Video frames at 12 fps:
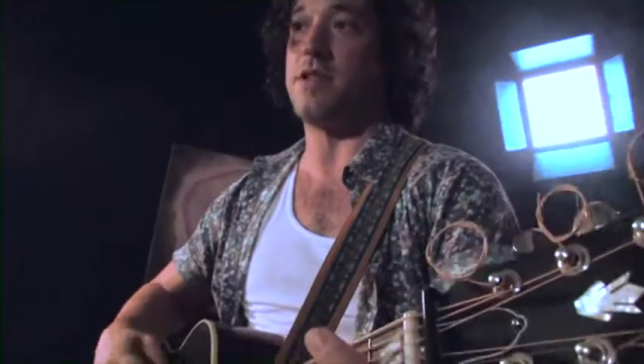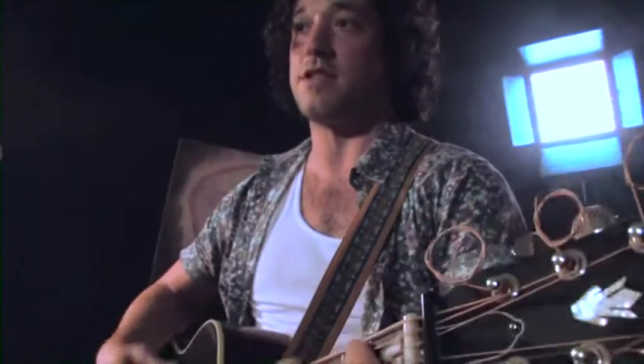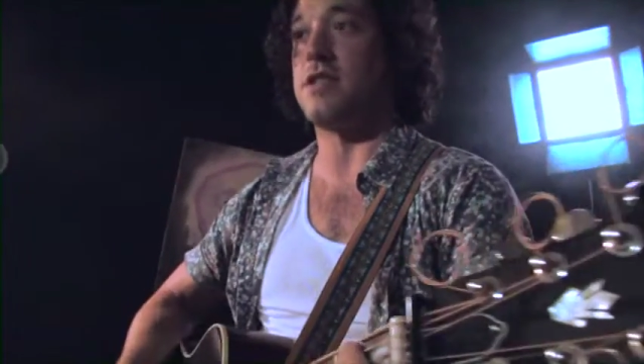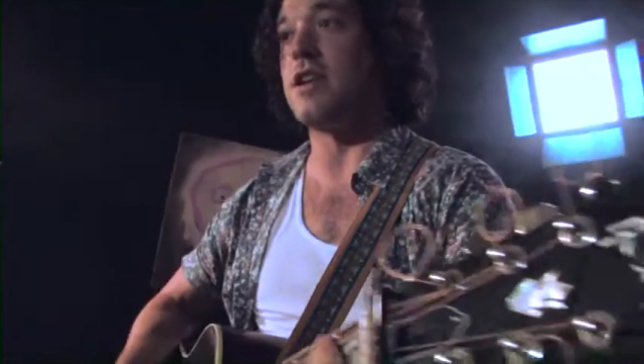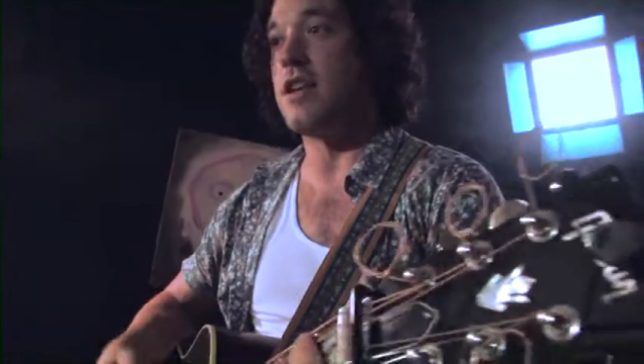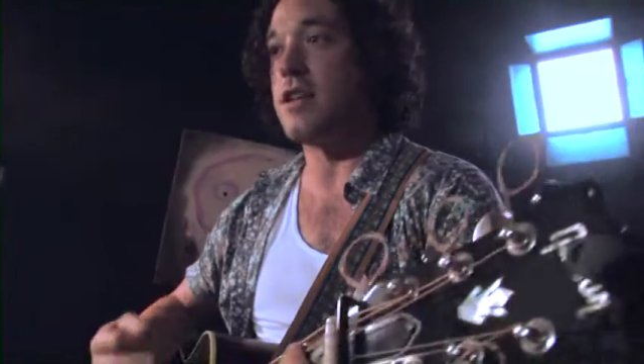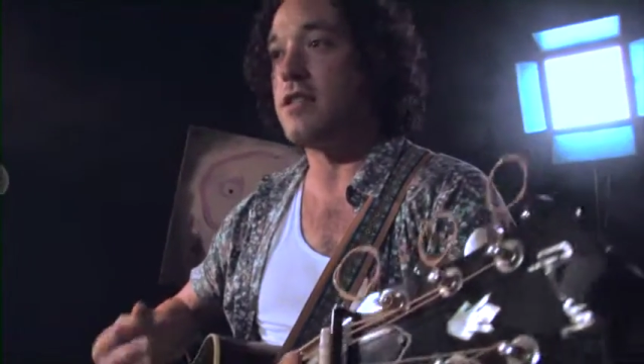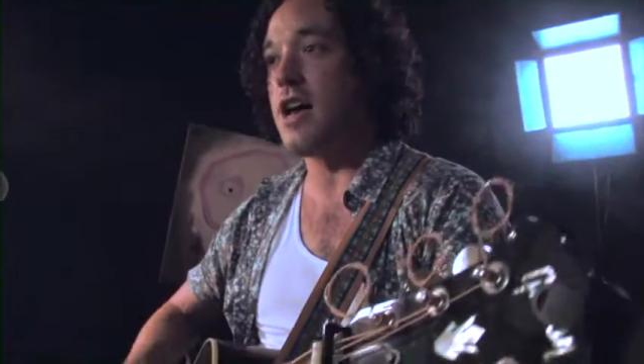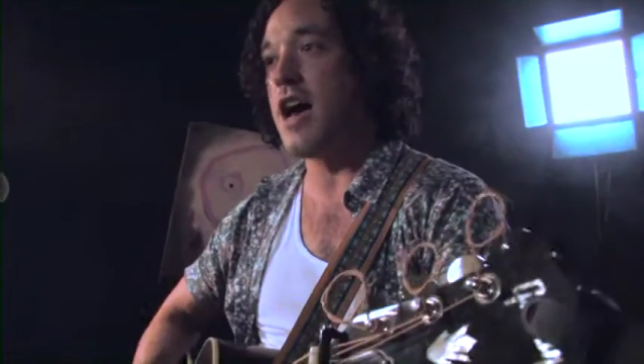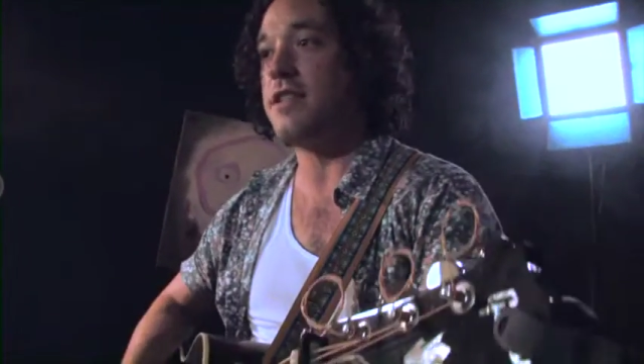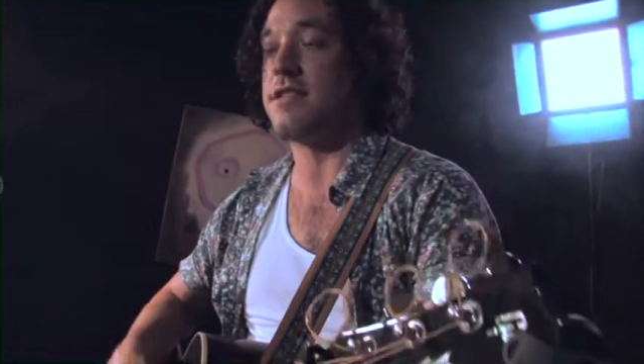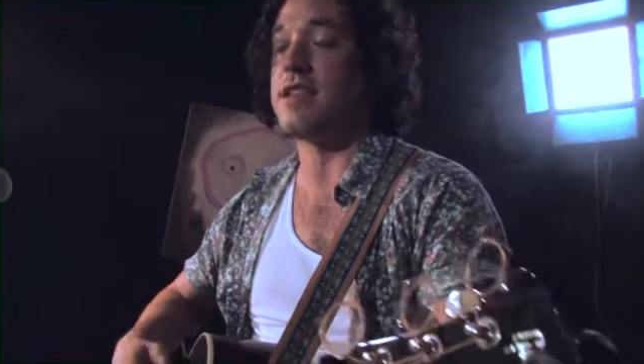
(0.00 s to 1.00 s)
the city
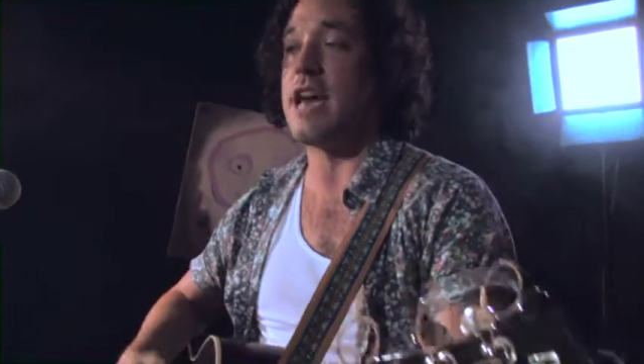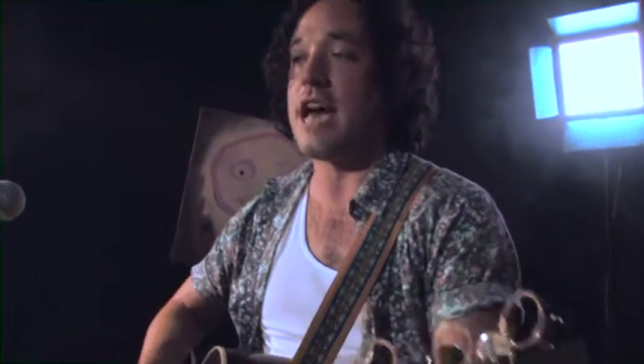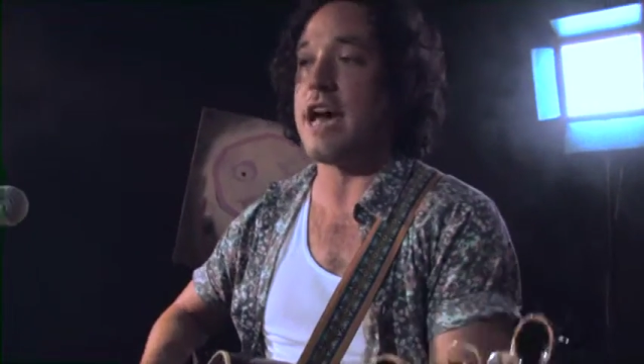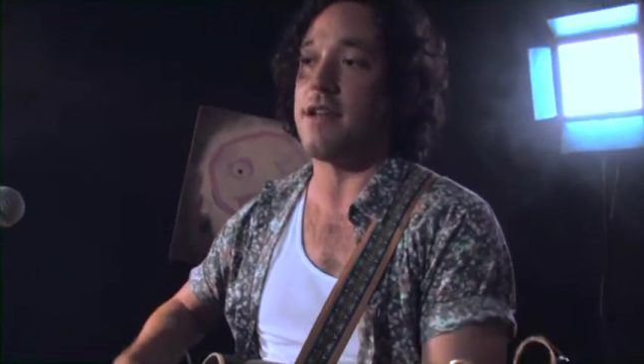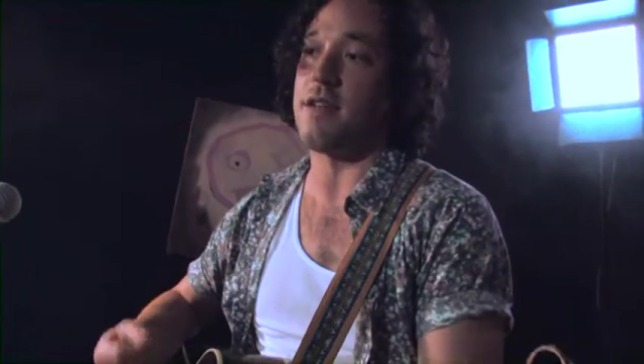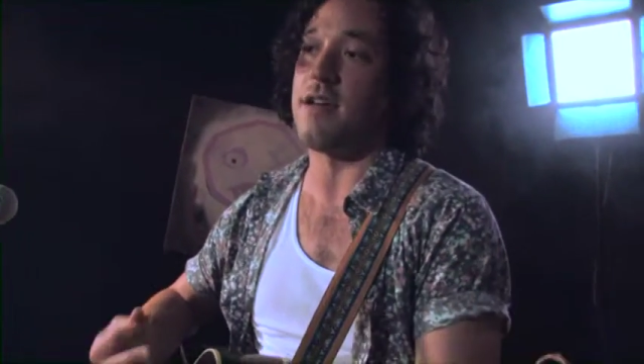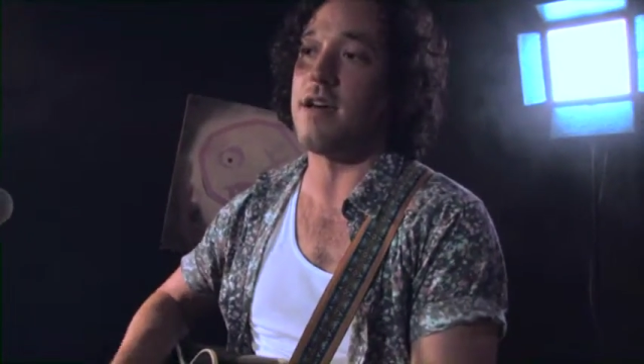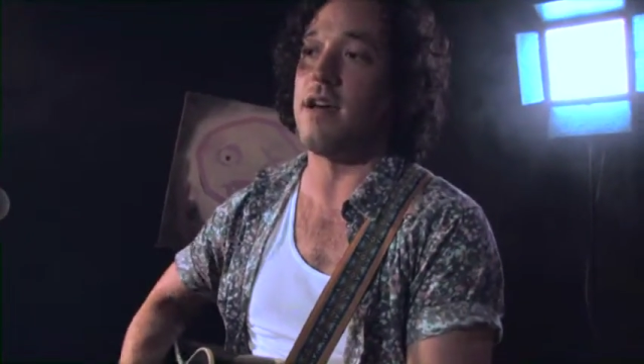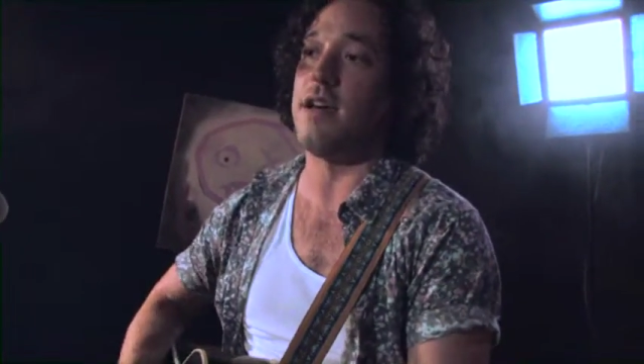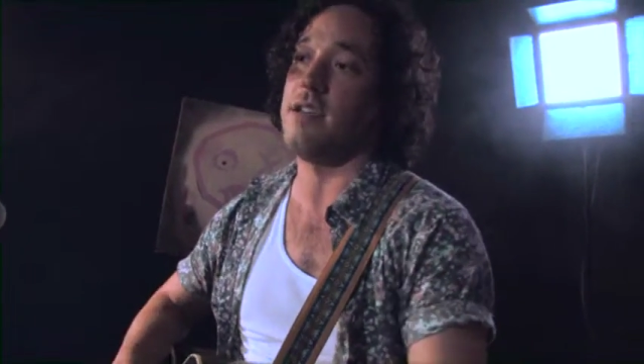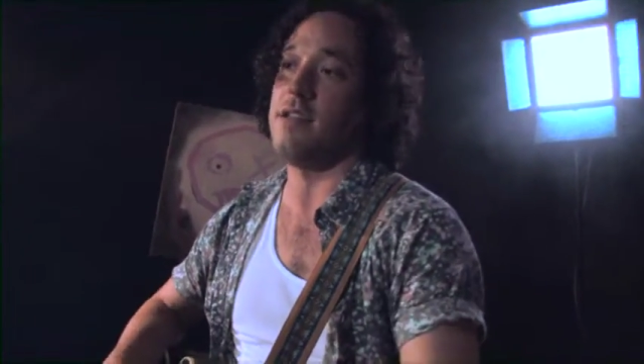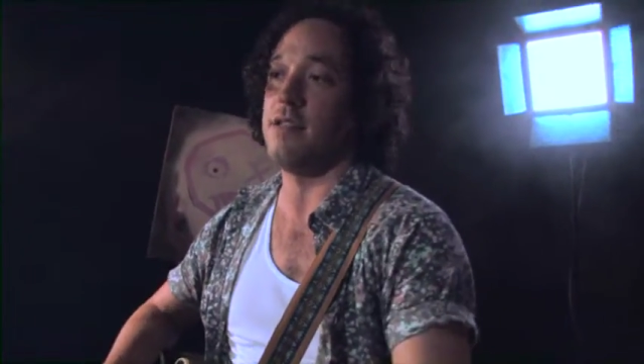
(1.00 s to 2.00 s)
lights at
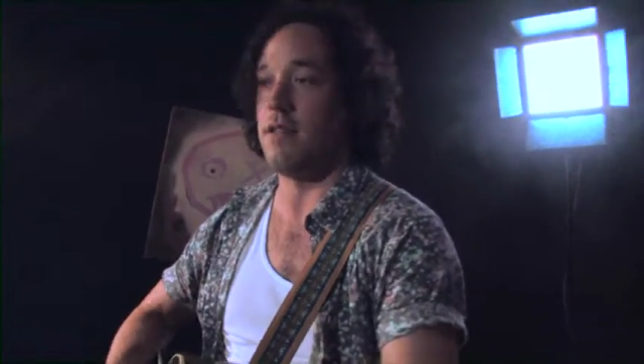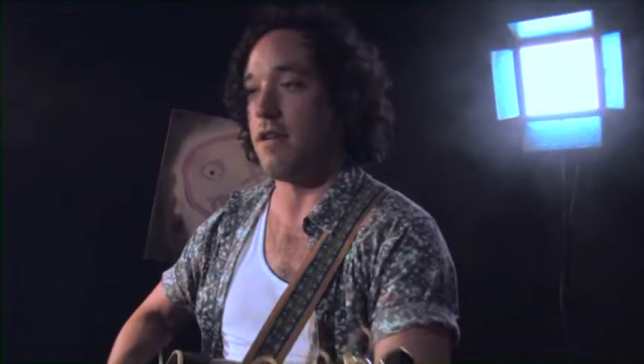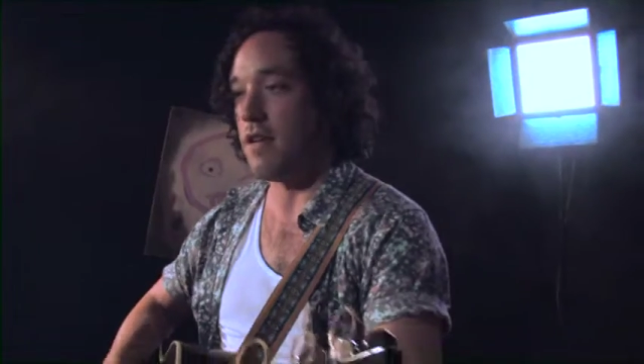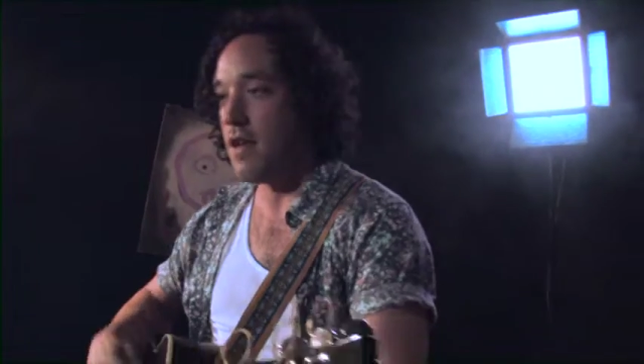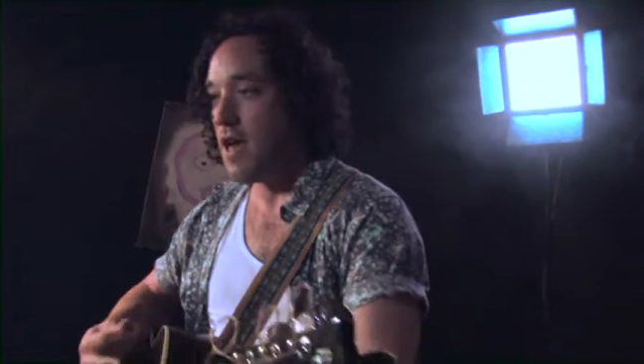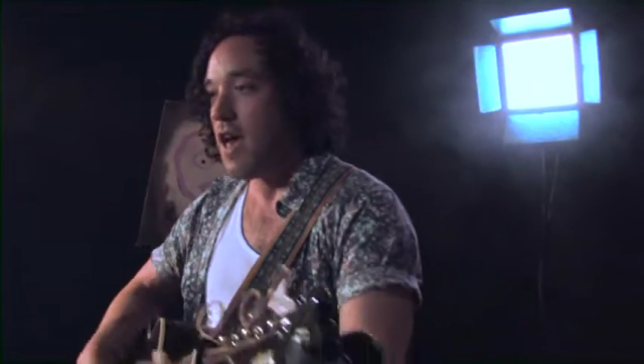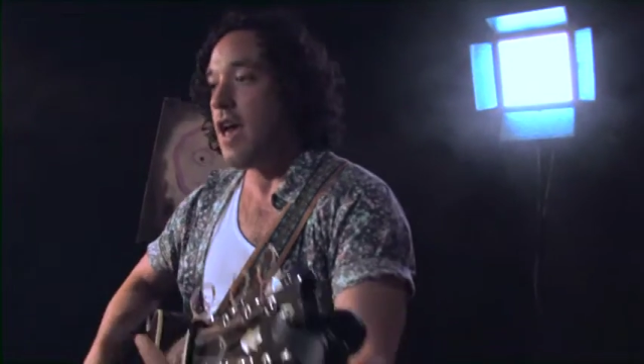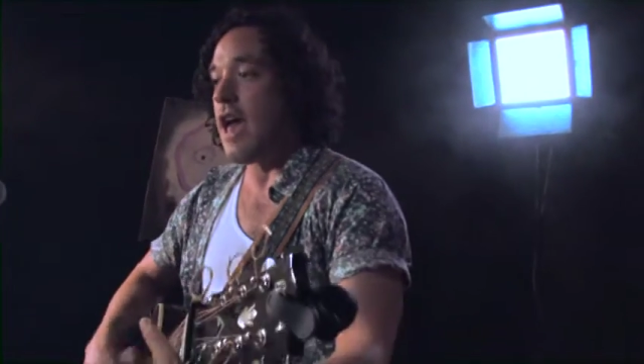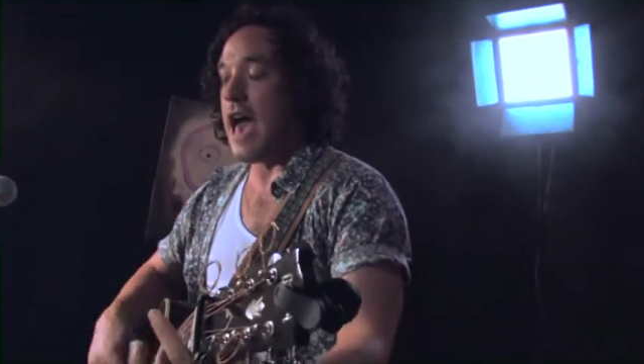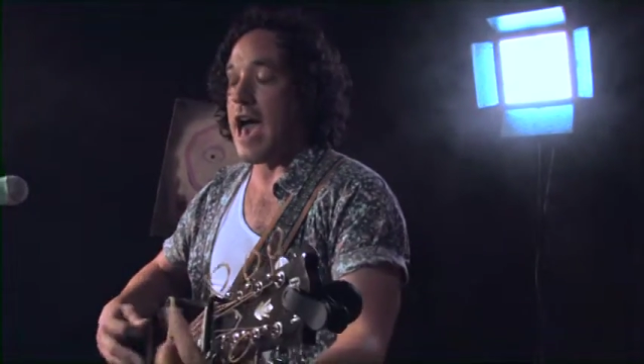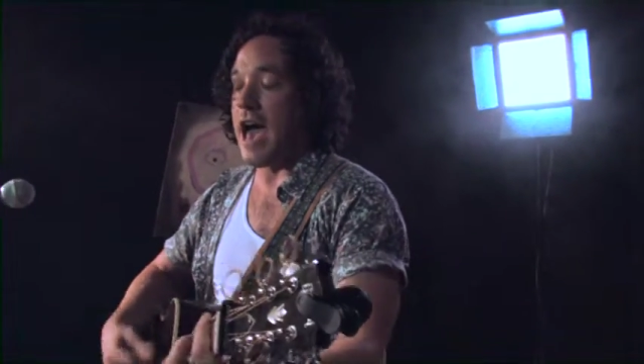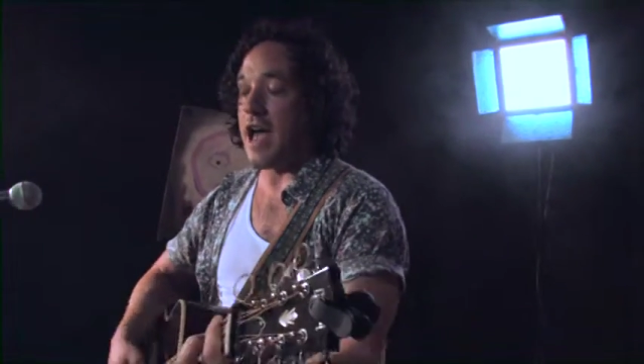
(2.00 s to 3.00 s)
night.
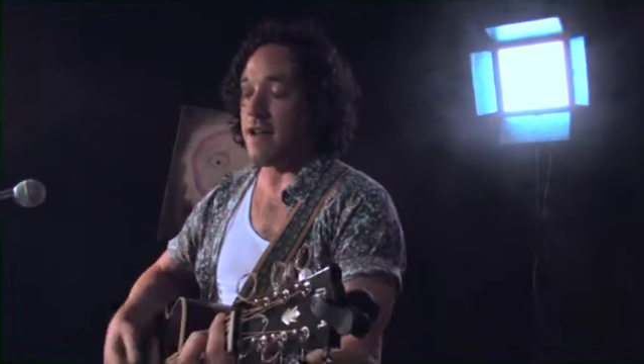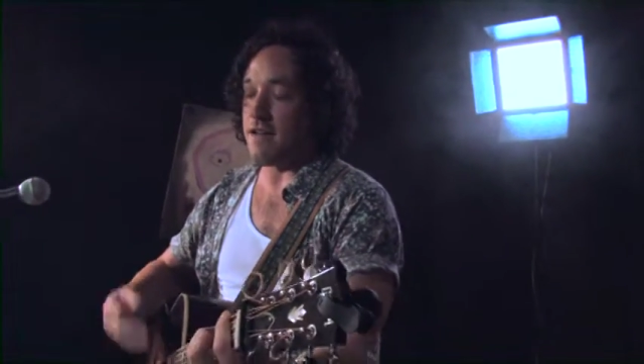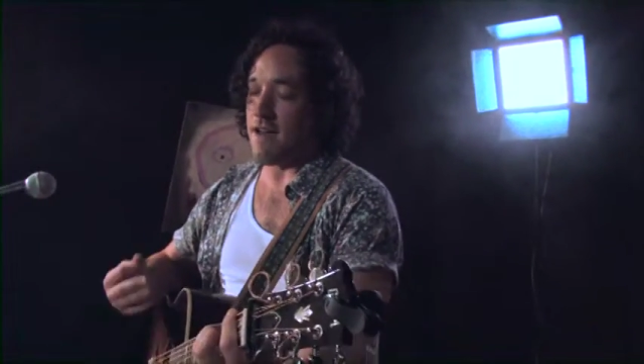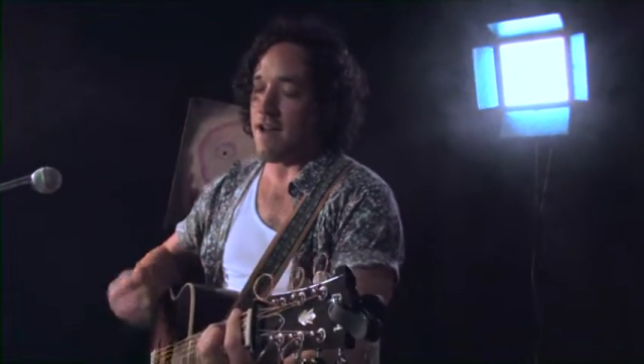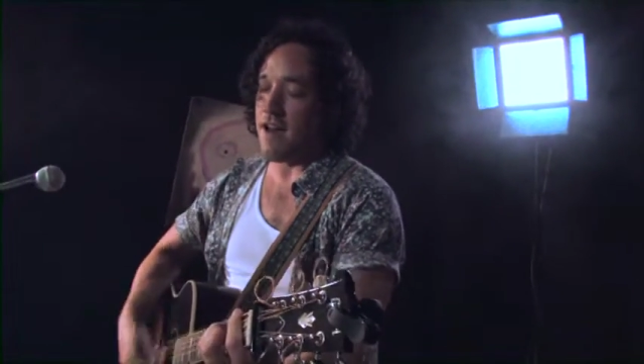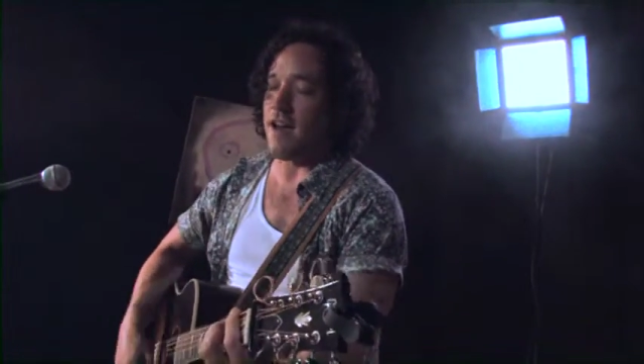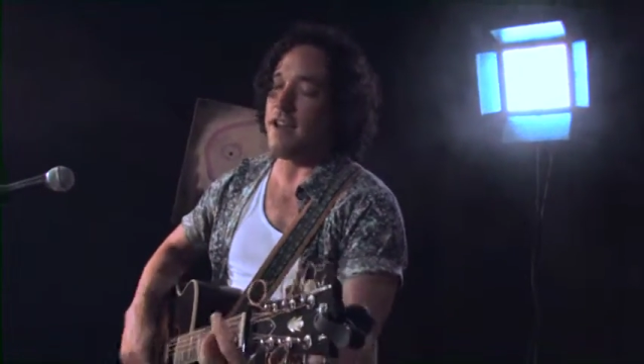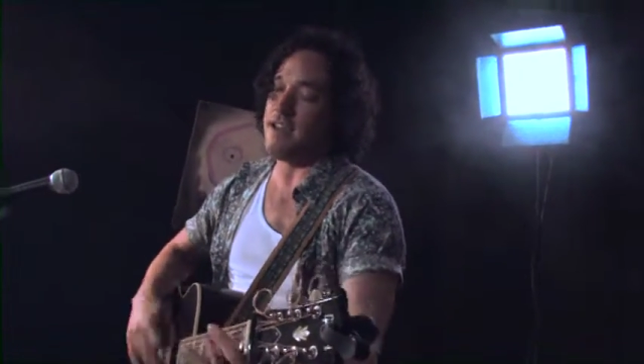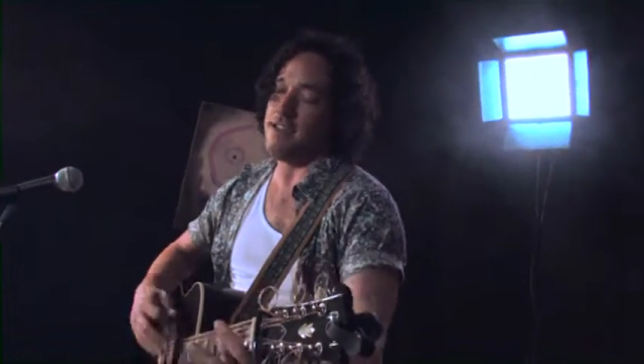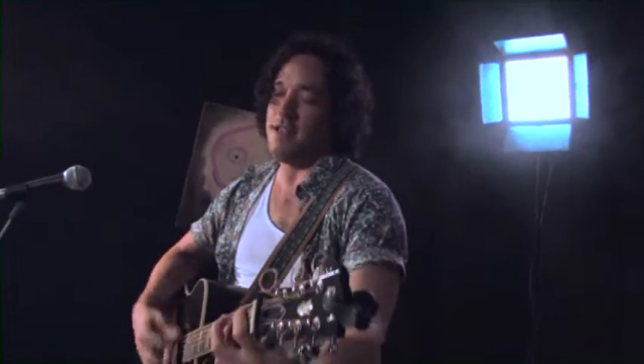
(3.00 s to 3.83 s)
At night,